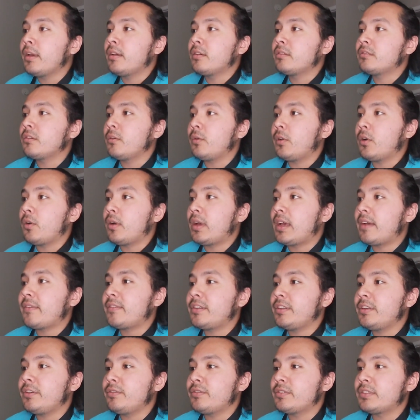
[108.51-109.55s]
so we don't have
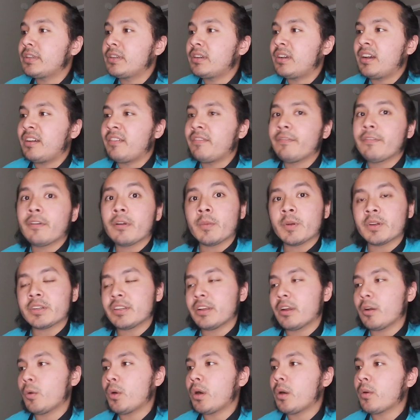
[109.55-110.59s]
to use a firmer
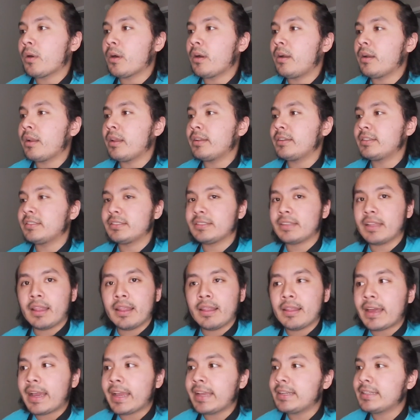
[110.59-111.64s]
tongue while we're on it, just a
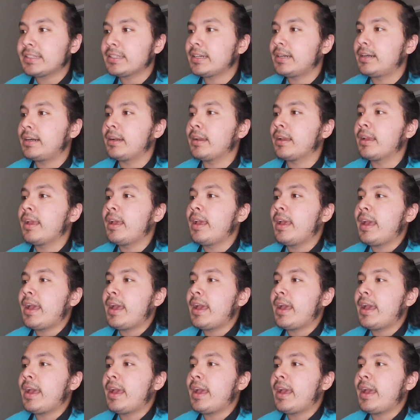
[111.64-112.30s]
light tongue